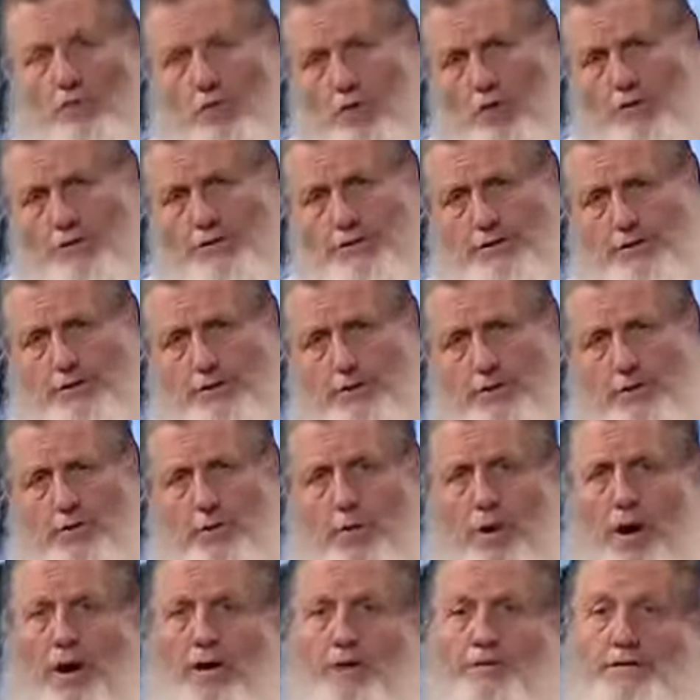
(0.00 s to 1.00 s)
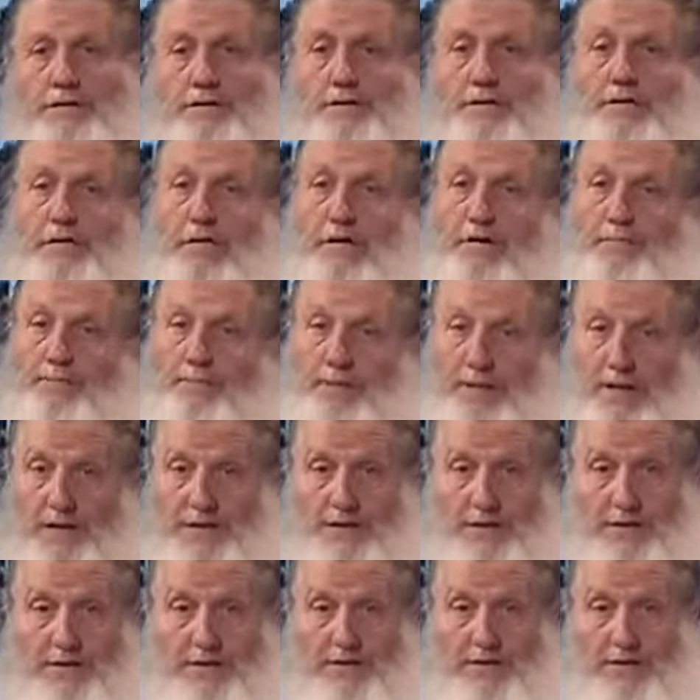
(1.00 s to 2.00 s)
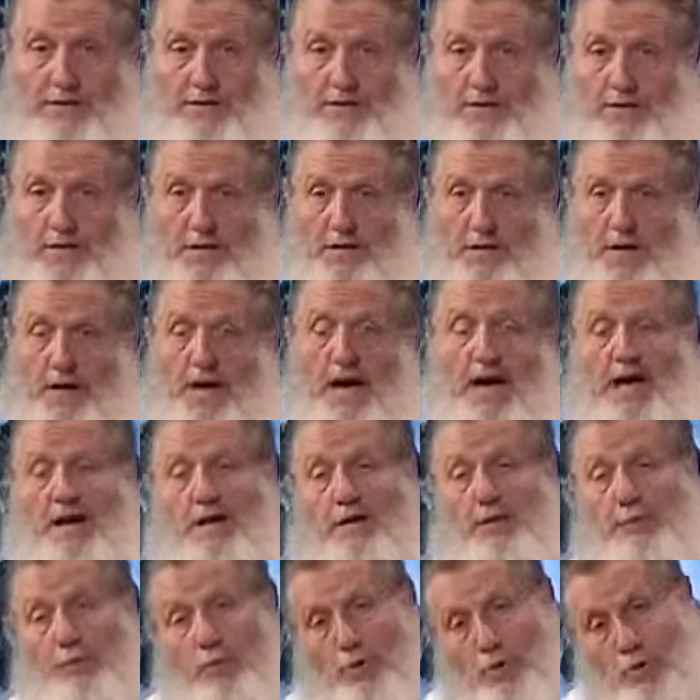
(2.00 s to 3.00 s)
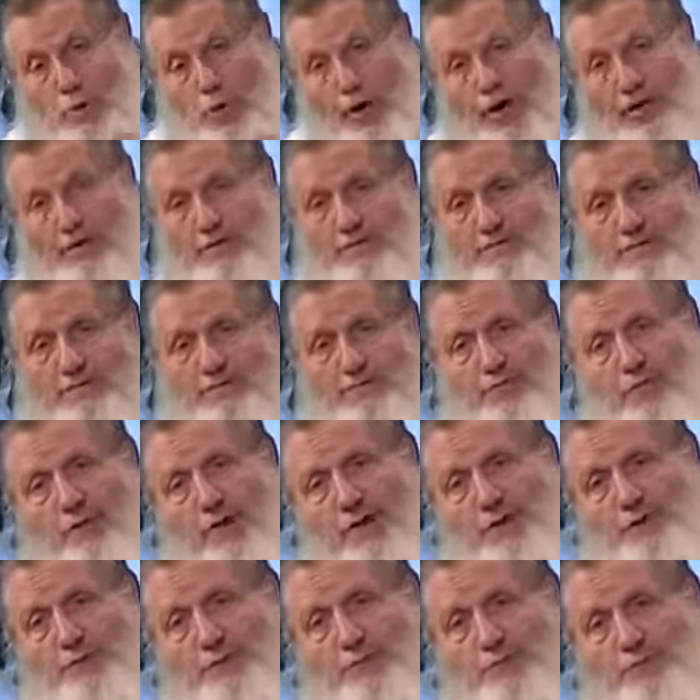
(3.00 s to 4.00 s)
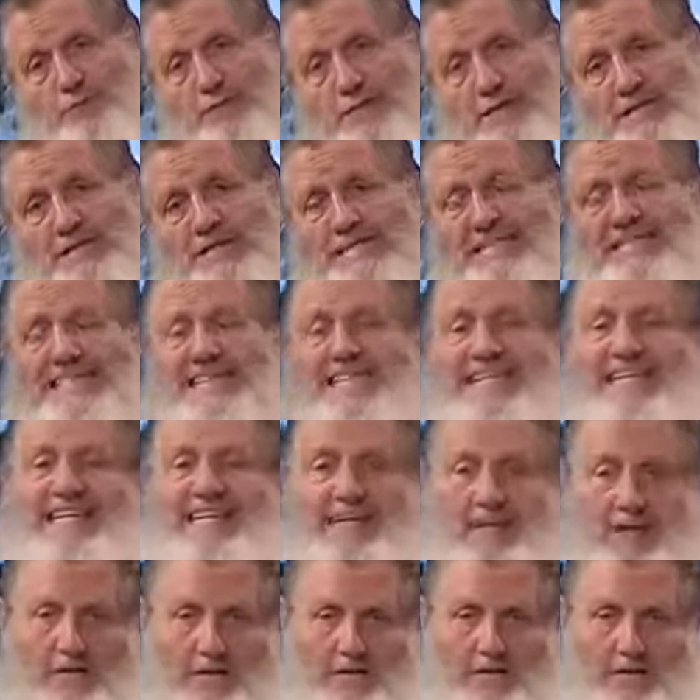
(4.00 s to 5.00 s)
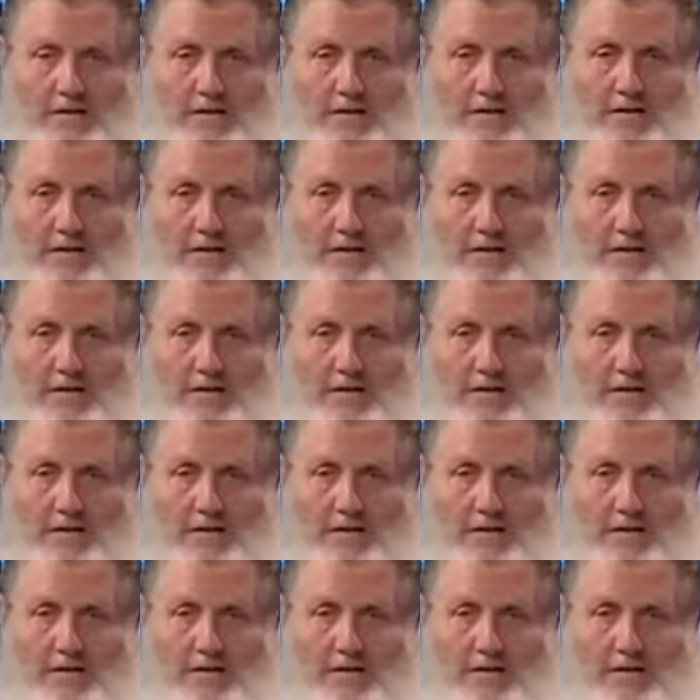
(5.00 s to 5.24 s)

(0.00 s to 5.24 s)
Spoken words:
Of course, it requires us to have patience. And it requires for us to be sincere.